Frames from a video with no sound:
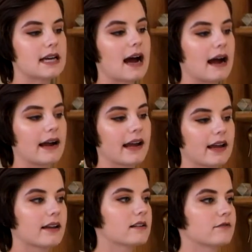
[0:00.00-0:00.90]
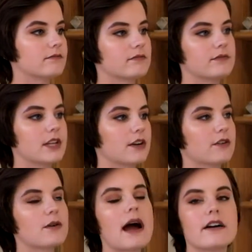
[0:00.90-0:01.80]
die, you
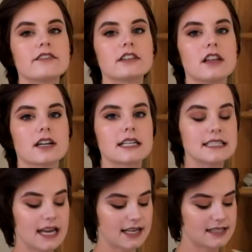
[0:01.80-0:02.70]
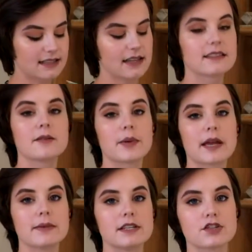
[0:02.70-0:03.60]
know, however long it takes, and let the
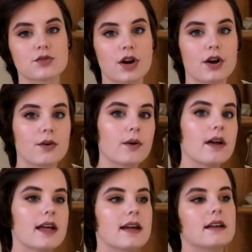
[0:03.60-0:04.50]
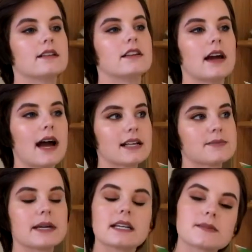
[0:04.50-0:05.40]
babies grow as
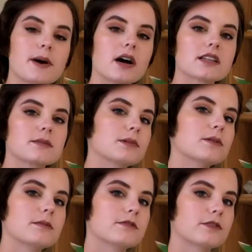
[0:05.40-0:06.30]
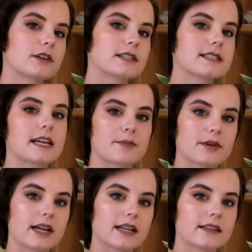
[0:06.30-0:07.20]
big as possible before
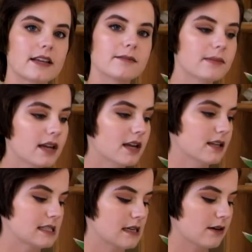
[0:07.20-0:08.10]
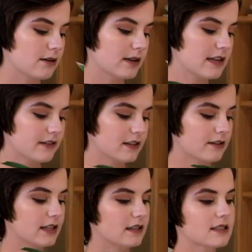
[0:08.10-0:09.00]
separating them. So even though
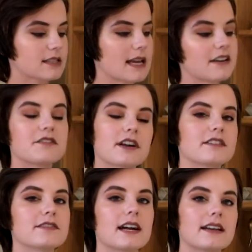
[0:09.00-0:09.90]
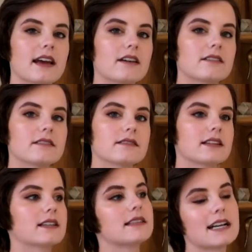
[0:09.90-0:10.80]
it looks kind of rough right now,
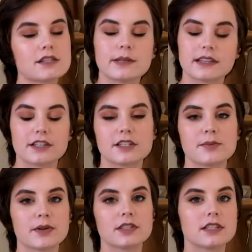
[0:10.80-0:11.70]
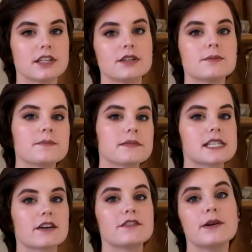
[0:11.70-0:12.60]
that's what they're supposed to do.
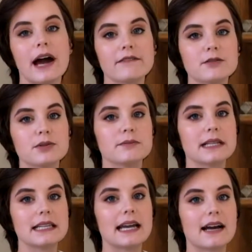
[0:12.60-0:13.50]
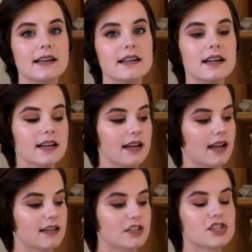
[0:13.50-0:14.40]
So if you have a bromeliad
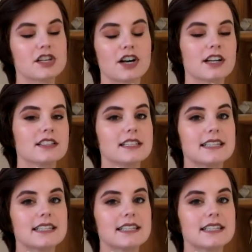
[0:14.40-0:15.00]
and it's starting to